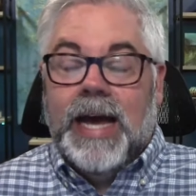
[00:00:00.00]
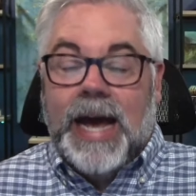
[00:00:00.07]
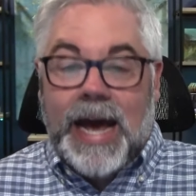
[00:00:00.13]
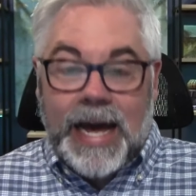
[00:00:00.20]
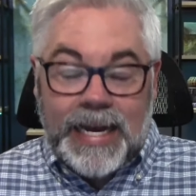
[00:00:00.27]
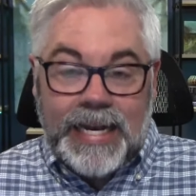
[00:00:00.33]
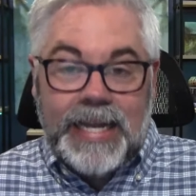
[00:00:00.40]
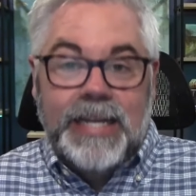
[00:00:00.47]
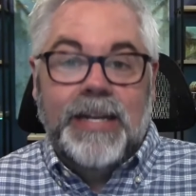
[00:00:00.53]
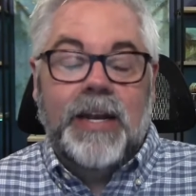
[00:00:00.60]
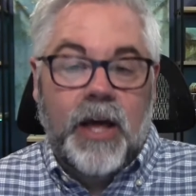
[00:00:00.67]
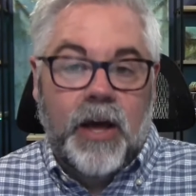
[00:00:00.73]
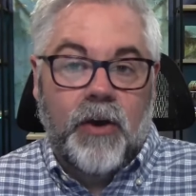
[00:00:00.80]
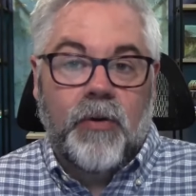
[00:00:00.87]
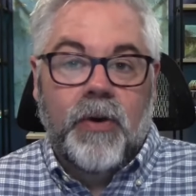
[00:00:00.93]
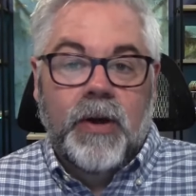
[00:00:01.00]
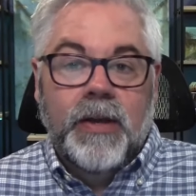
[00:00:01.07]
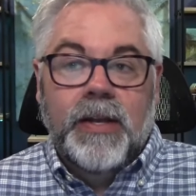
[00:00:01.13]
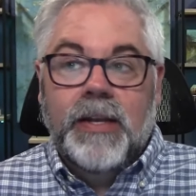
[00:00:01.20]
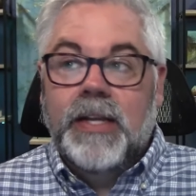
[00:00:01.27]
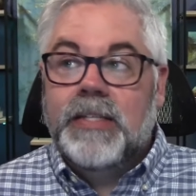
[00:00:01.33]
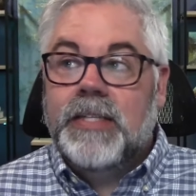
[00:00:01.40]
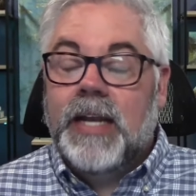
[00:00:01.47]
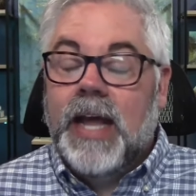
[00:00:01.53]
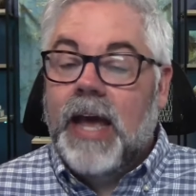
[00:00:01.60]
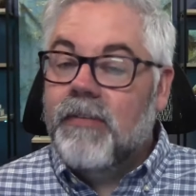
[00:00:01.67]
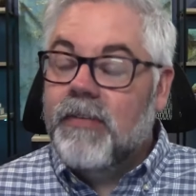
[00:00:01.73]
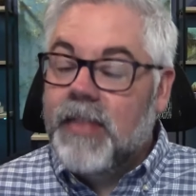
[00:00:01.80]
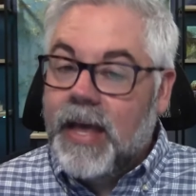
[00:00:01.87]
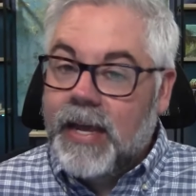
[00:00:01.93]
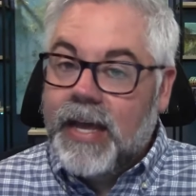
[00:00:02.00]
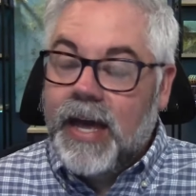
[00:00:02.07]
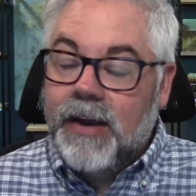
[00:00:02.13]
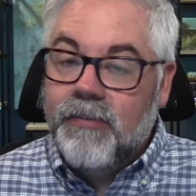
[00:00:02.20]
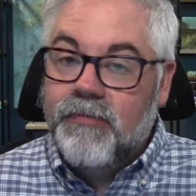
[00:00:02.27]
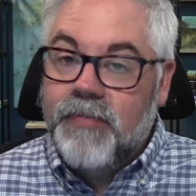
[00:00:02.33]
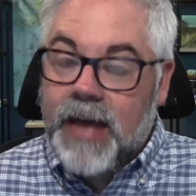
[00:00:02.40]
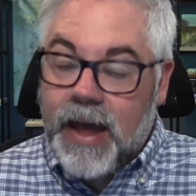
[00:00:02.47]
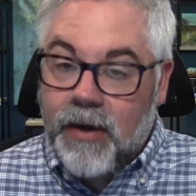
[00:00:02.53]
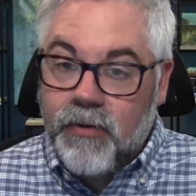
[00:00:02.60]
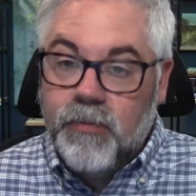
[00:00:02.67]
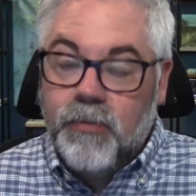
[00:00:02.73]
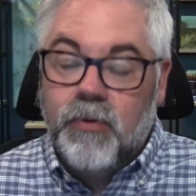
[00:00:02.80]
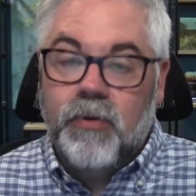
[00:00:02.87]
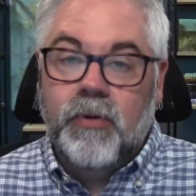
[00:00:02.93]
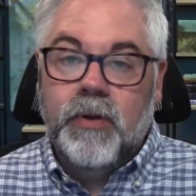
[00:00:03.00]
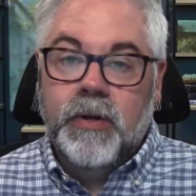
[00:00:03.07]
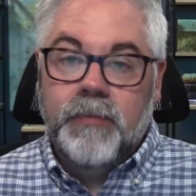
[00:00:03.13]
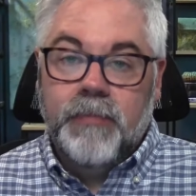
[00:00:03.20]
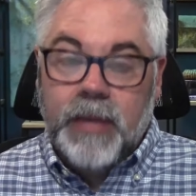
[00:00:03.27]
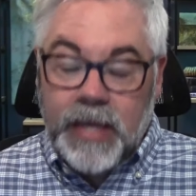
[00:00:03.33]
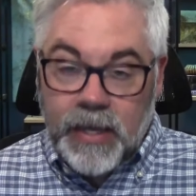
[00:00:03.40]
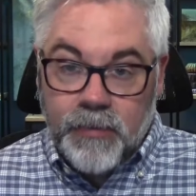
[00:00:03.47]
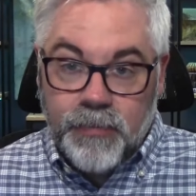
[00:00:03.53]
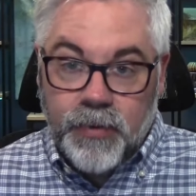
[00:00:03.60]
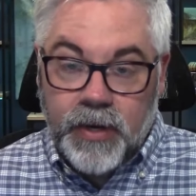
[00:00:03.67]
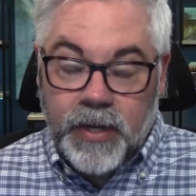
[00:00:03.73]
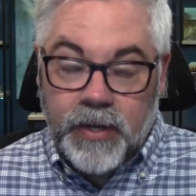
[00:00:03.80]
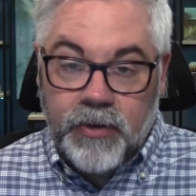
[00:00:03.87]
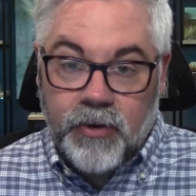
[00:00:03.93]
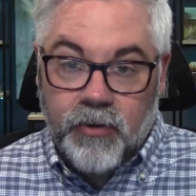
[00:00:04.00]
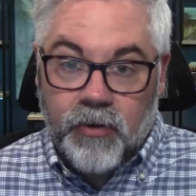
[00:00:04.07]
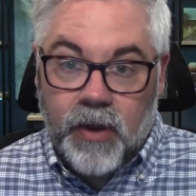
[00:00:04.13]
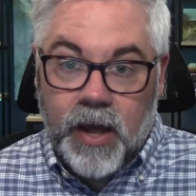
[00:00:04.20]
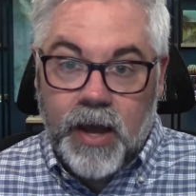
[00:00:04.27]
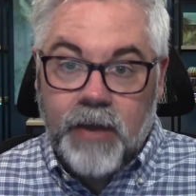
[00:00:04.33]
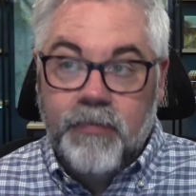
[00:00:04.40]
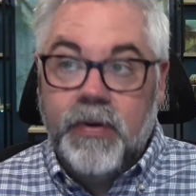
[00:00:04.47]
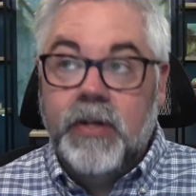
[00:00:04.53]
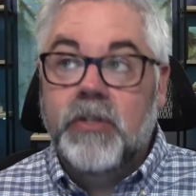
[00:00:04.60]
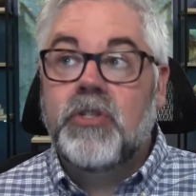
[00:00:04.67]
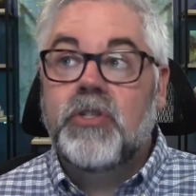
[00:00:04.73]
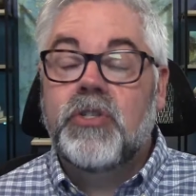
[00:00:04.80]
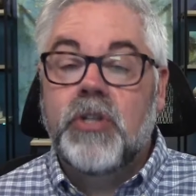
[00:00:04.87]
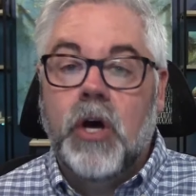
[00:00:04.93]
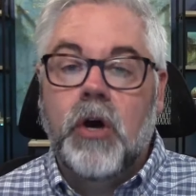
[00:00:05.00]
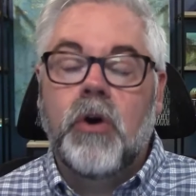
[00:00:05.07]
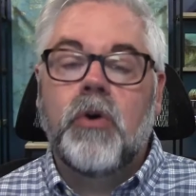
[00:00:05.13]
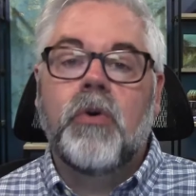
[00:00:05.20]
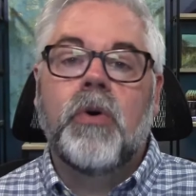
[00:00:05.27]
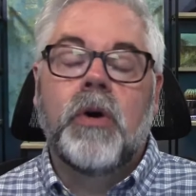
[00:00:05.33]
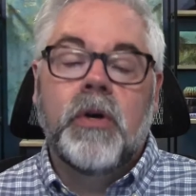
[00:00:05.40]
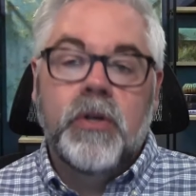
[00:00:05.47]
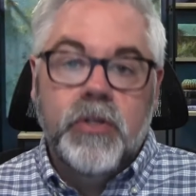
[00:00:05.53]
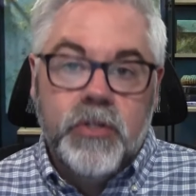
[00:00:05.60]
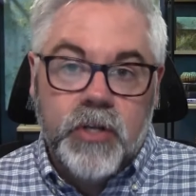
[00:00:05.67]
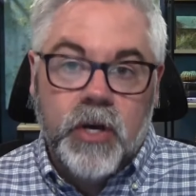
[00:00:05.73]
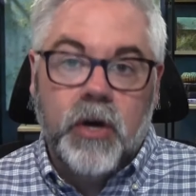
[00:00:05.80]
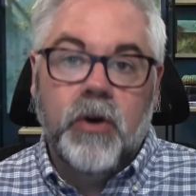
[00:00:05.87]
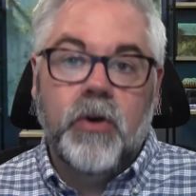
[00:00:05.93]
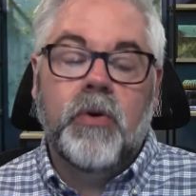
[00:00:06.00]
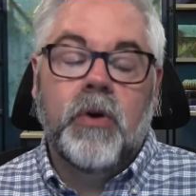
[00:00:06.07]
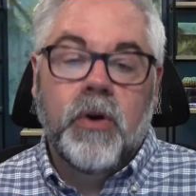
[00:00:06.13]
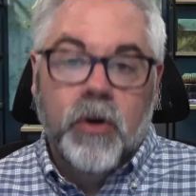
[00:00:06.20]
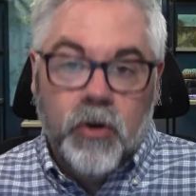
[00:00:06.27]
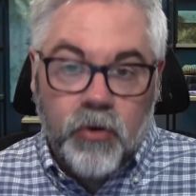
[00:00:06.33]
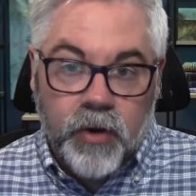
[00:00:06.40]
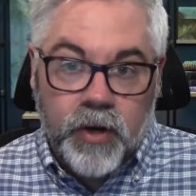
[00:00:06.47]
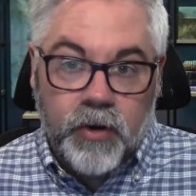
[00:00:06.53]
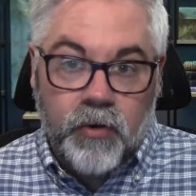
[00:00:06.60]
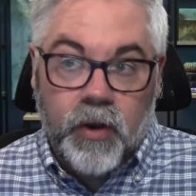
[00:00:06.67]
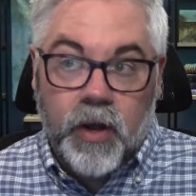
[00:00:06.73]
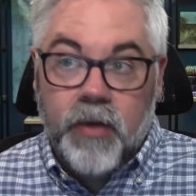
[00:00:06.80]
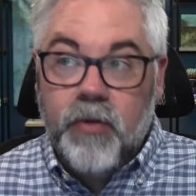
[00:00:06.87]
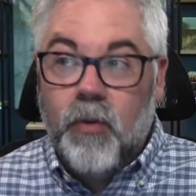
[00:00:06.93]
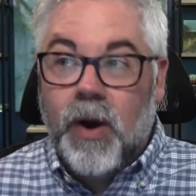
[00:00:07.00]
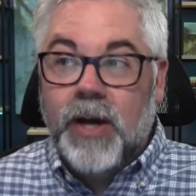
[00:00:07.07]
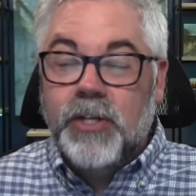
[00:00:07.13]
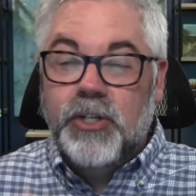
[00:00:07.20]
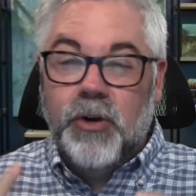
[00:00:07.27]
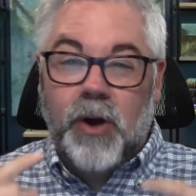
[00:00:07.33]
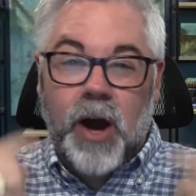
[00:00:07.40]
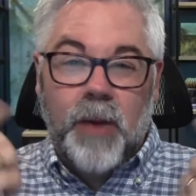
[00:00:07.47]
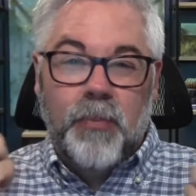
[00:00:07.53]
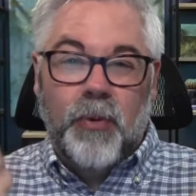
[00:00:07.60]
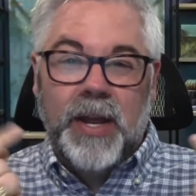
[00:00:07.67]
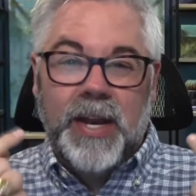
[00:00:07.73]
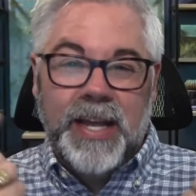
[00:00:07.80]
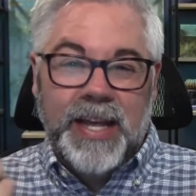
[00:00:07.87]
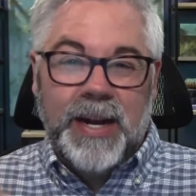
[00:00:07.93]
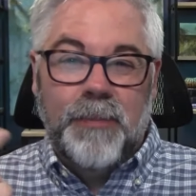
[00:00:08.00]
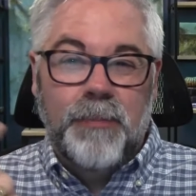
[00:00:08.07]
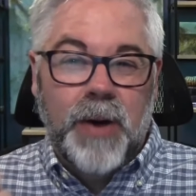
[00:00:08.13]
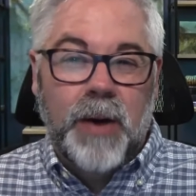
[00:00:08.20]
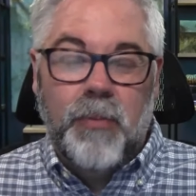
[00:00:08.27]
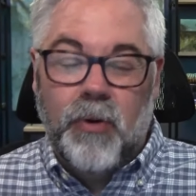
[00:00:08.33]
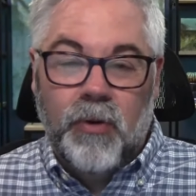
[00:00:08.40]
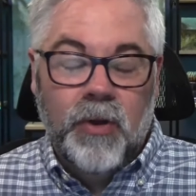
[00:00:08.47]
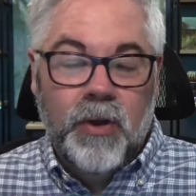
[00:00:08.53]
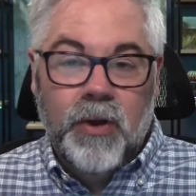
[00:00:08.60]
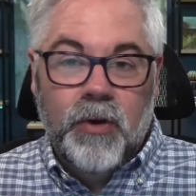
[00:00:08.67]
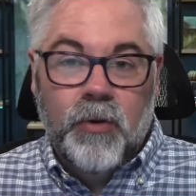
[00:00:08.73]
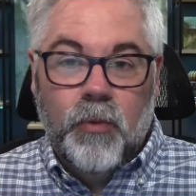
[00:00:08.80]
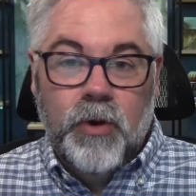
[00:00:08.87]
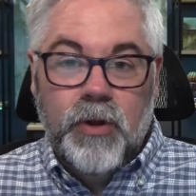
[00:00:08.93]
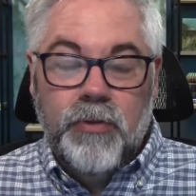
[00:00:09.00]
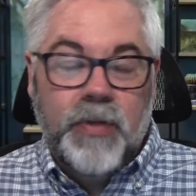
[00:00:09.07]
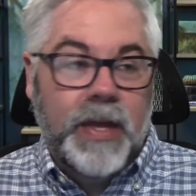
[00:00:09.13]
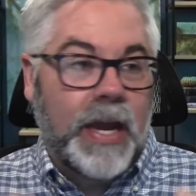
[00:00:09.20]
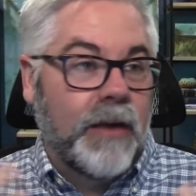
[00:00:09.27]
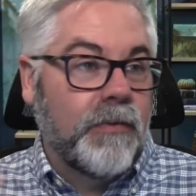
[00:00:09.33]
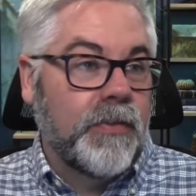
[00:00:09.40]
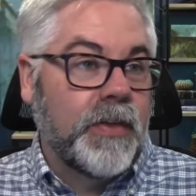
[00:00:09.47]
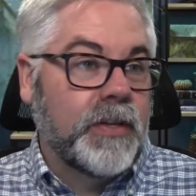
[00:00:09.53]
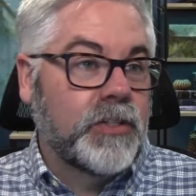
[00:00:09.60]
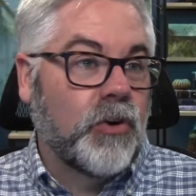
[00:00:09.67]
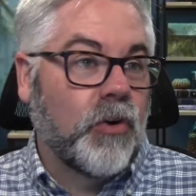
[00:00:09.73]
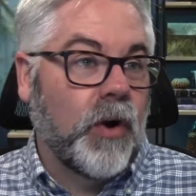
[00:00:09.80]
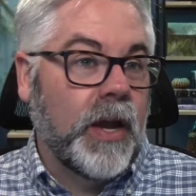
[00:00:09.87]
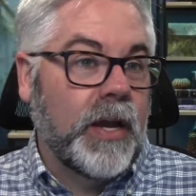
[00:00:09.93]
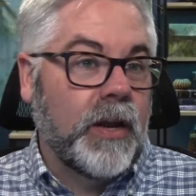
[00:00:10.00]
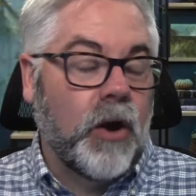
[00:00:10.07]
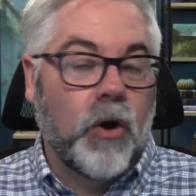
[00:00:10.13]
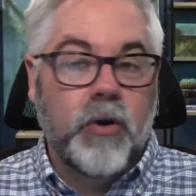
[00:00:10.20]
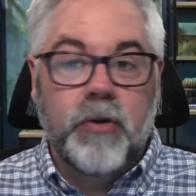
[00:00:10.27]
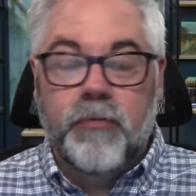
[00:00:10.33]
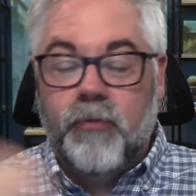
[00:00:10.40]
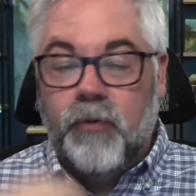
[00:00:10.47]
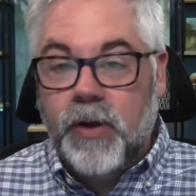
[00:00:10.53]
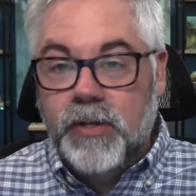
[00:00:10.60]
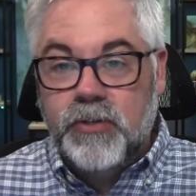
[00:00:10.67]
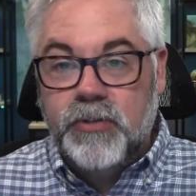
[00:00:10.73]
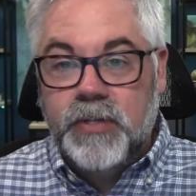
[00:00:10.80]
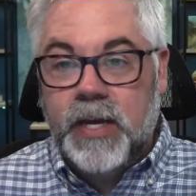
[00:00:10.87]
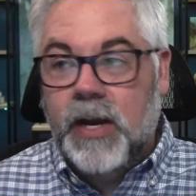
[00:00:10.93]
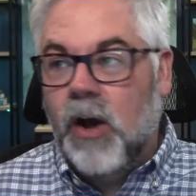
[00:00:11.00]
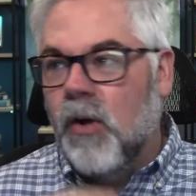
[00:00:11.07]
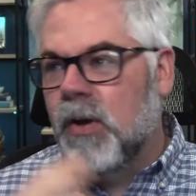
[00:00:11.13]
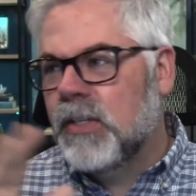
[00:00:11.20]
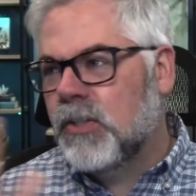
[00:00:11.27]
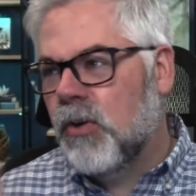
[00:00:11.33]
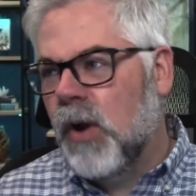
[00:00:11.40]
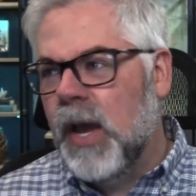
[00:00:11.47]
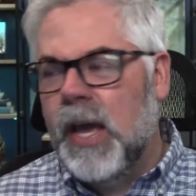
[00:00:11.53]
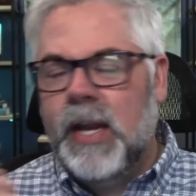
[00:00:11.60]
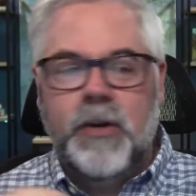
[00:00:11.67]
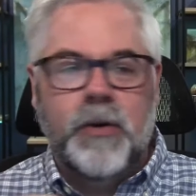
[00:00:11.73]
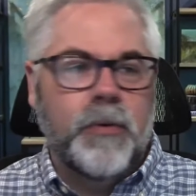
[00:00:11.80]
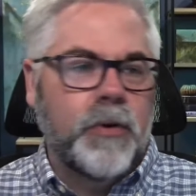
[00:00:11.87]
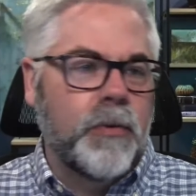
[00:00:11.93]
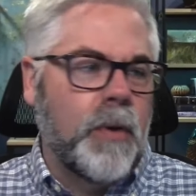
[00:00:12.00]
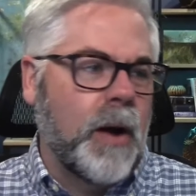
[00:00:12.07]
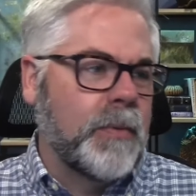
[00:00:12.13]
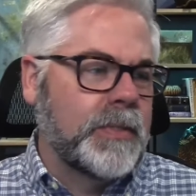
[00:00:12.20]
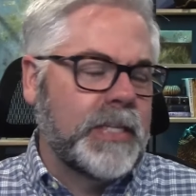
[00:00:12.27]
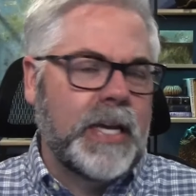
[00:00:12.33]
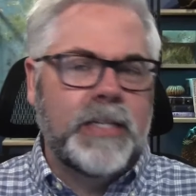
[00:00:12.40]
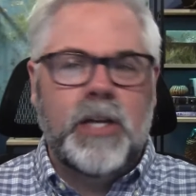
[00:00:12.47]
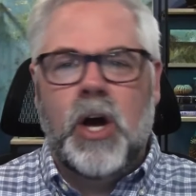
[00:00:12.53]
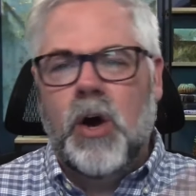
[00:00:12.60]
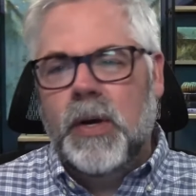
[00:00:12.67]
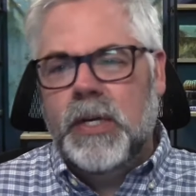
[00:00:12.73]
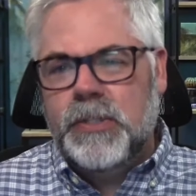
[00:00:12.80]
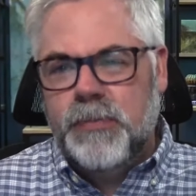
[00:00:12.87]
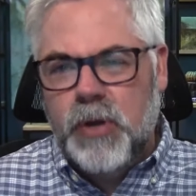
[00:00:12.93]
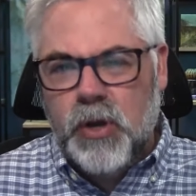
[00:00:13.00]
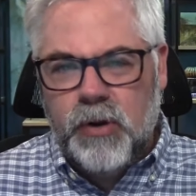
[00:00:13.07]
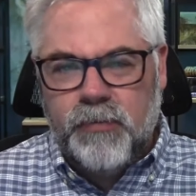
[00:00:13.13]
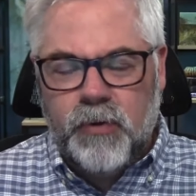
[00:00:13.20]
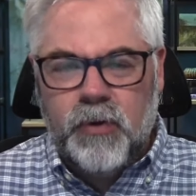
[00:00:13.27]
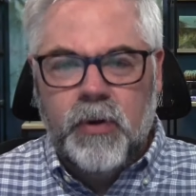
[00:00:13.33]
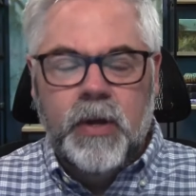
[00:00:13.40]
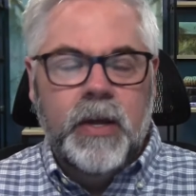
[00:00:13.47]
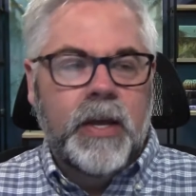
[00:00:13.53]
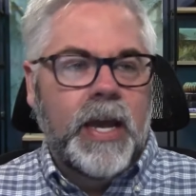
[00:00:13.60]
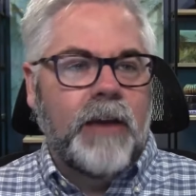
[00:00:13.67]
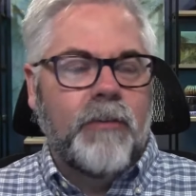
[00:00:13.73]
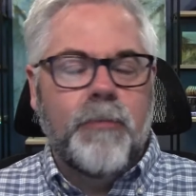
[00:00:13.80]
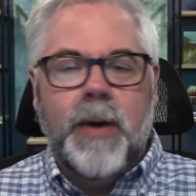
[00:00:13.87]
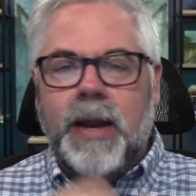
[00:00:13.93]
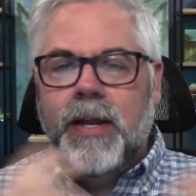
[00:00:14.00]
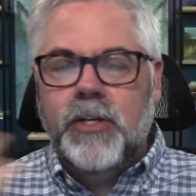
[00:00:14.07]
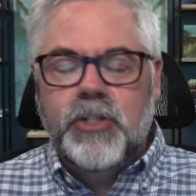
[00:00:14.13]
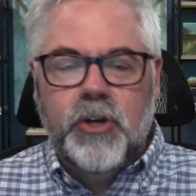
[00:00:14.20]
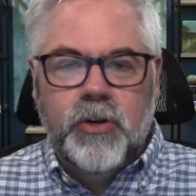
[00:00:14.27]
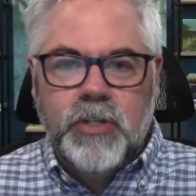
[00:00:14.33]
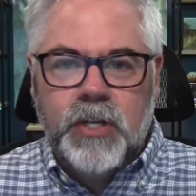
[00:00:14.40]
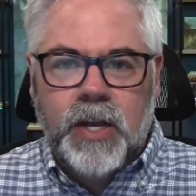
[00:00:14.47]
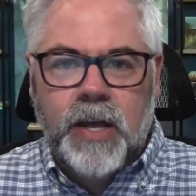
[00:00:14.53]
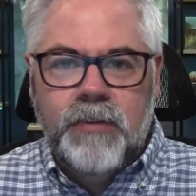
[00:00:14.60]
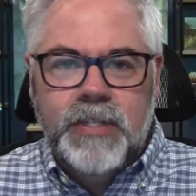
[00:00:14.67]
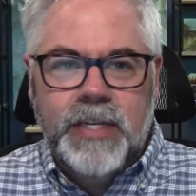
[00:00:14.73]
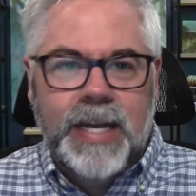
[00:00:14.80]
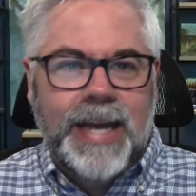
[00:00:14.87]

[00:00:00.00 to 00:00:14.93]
I need to know. Listen, having that kind of valuable input into your life is so, so critical. Otherwise, you're operating in a bubble where you think everything's great. All your friends are saying, oh, it's great. Your mama says, oh, it's beautiful. Everybody at church loves it.